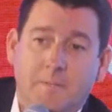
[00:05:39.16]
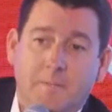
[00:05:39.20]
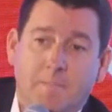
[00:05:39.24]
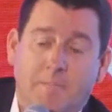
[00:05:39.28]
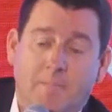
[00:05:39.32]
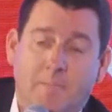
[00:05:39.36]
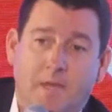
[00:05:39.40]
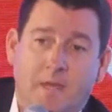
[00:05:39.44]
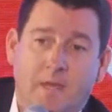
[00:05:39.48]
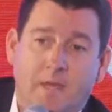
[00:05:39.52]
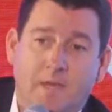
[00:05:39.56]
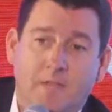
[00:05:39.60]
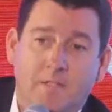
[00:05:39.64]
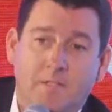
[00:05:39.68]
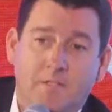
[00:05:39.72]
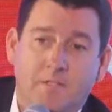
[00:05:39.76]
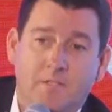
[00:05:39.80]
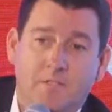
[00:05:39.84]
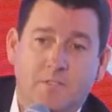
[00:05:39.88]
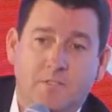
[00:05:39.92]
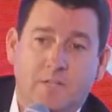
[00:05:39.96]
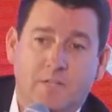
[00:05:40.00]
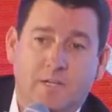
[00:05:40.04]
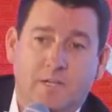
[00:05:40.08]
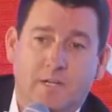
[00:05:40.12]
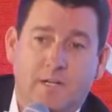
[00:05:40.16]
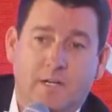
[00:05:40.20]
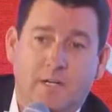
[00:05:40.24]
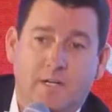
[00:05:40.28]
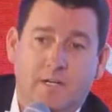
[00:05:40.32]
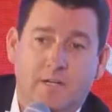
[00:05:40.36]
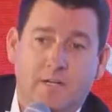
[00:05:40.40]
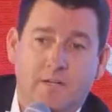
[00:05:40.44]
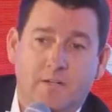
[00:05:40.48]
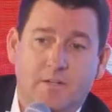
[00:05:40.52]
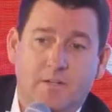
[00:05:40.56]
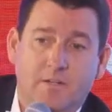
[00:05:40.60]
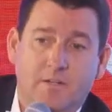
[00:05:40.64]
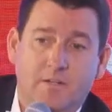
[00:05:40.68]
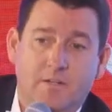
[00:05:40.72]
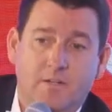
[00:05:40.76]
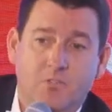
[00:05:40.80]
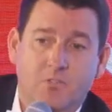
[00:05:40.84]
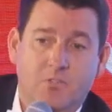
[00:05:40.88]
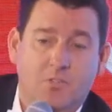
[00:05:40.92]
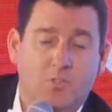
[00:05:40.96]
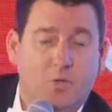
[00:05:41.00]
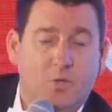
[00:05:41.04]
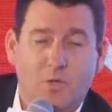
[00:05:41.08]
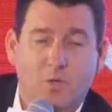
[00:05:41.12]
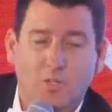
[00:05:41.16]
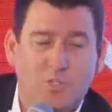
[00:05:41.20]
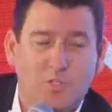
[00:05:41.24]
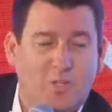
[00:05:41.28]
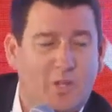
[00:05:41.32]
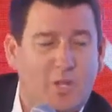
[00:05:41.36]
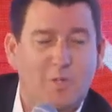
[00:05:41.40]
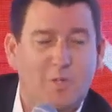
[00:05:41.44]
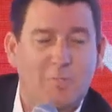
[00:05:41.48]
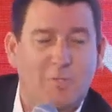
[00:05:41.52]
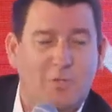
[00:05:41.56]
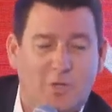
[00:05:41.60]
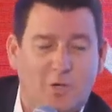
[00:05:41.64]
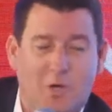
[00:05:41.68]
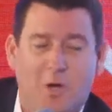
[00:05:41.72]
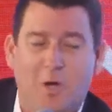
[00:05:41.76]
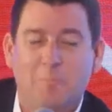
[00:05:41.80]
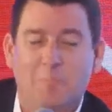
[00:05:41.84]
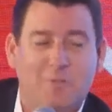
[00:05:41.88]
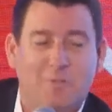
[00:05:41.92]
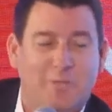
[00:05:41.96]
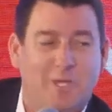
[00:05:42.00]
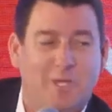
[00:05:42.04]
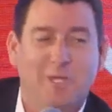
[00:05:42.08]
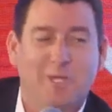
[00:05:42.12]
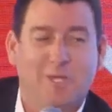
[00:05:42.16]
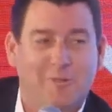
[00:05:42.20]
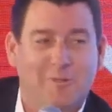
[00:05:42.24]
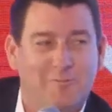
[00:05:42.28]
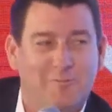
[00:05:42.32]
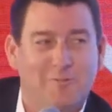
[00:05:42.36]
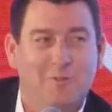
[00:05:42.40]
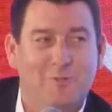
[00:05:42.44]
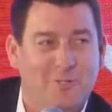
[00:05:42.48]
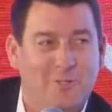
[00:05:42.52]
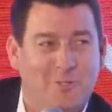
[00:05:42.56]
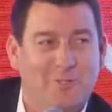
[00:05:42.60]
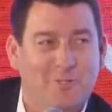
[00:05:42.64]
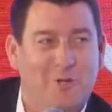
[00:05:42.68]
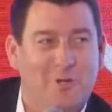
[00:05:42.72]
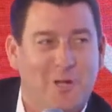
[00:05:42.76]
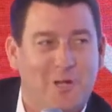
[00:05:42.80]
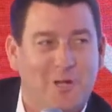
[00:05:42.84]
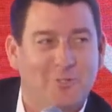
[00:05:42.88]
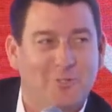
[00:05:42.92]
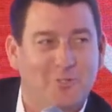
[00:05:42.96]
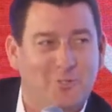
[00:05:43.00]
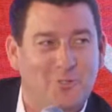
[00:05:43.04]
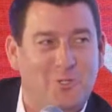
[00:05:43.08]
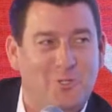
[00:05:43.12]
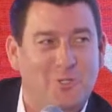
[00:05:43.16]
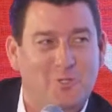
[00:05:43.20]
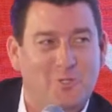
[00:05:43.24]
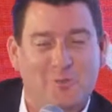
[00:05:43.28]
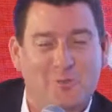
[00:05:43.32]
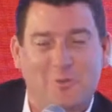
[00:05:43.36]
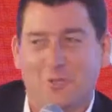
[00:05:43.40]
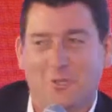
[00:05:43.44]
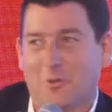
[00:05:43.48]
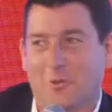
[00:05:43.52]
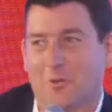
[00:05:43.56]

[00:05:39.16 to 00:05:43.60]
And uh, so it's got to be complicated if you're a client sitting there thinking,